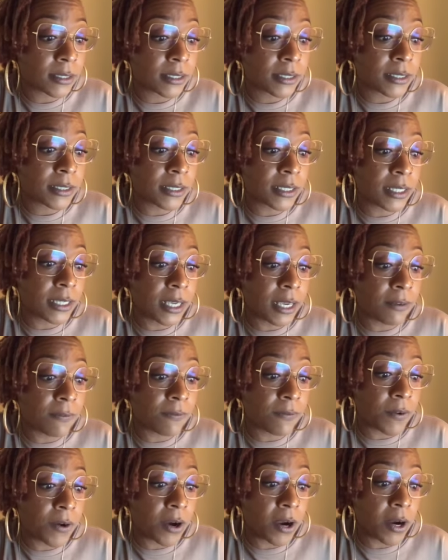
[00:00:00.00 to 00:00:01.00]
Seek a
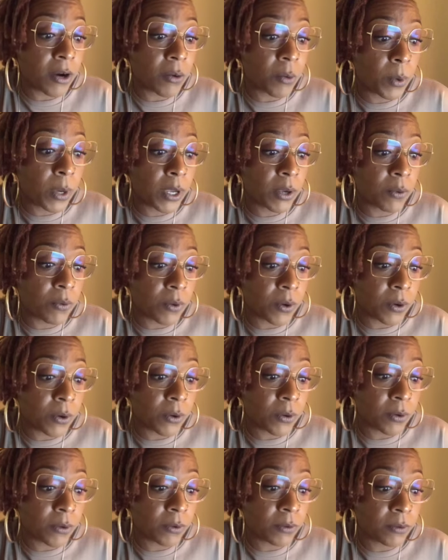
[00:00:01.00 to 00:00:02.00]
faraway
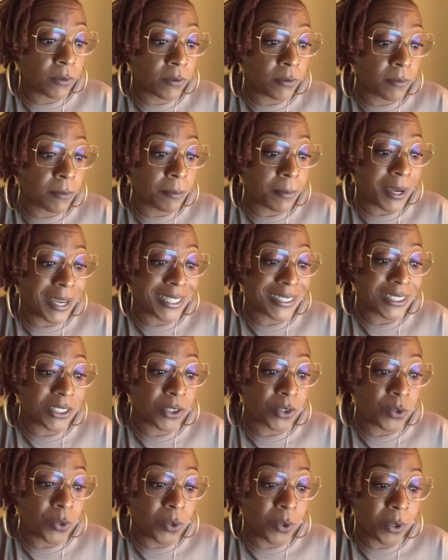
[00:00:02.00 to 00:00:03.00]
road by
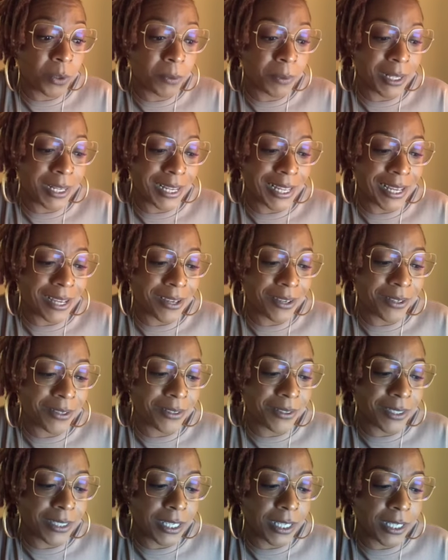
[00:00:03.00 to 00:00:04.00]
storm
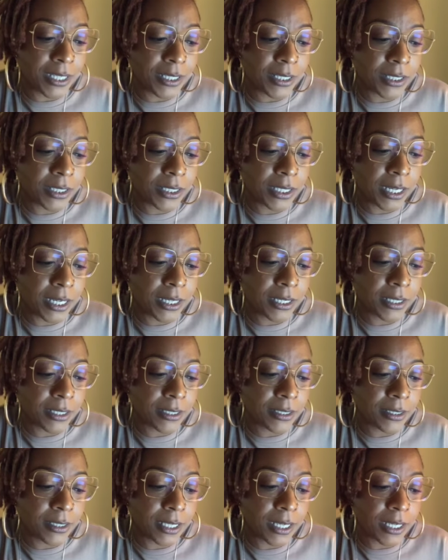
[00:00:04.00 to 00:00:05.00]
clouds
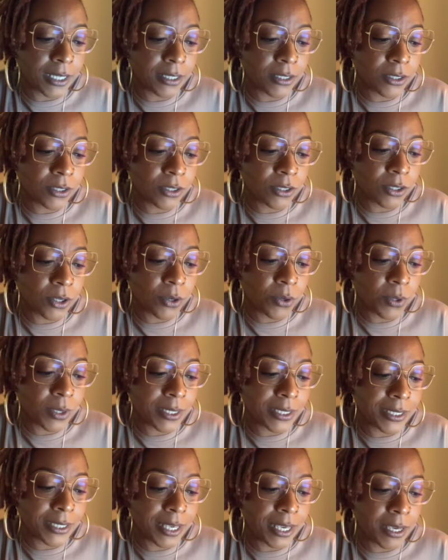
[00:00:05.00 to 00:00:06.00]
unshaded, and so
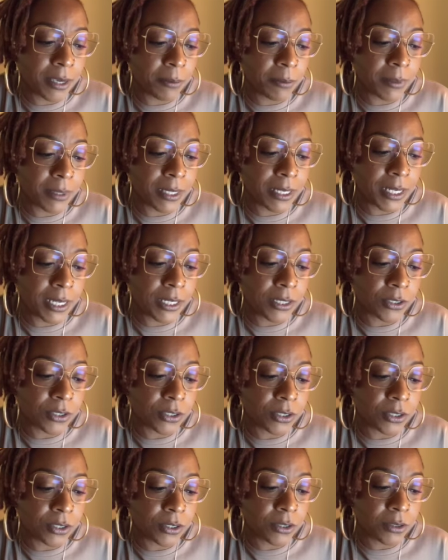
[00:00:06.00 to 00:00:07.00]
escape the
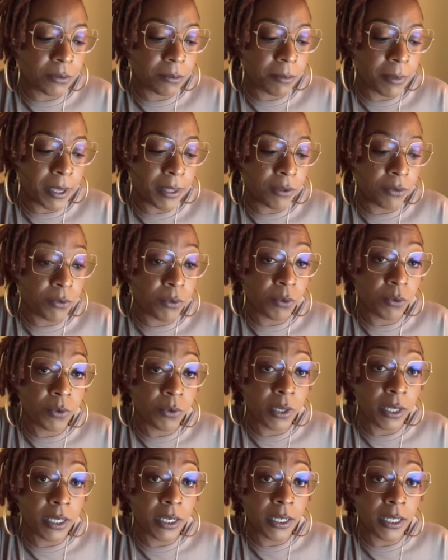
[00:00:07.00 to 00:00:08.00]
danger by the route
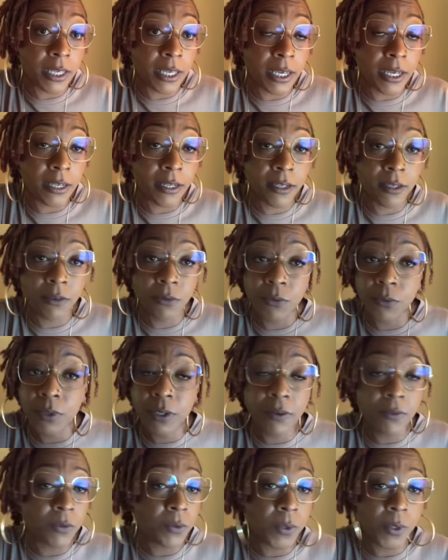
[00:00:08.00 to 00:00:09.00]
indicated.
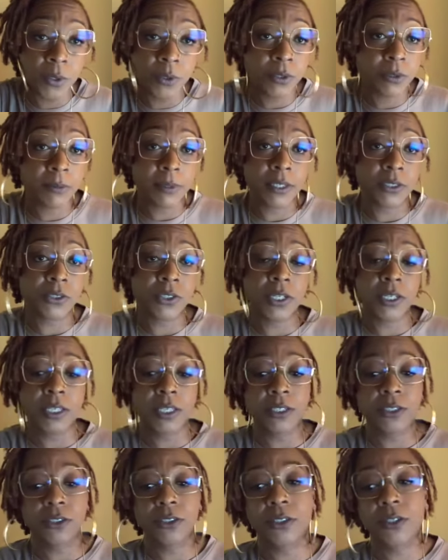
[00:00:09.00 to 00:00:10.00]
Whatever road somebody's trying to
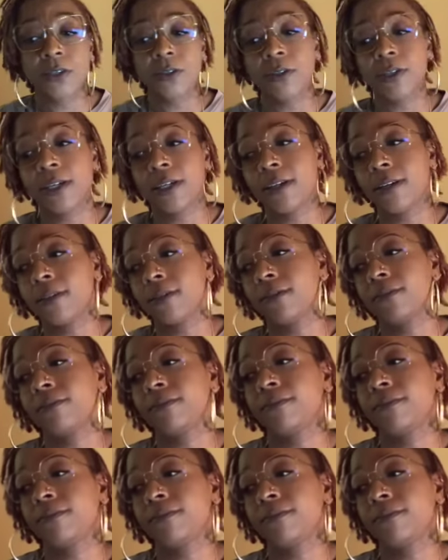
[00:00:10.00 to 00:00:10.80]
get you to go down,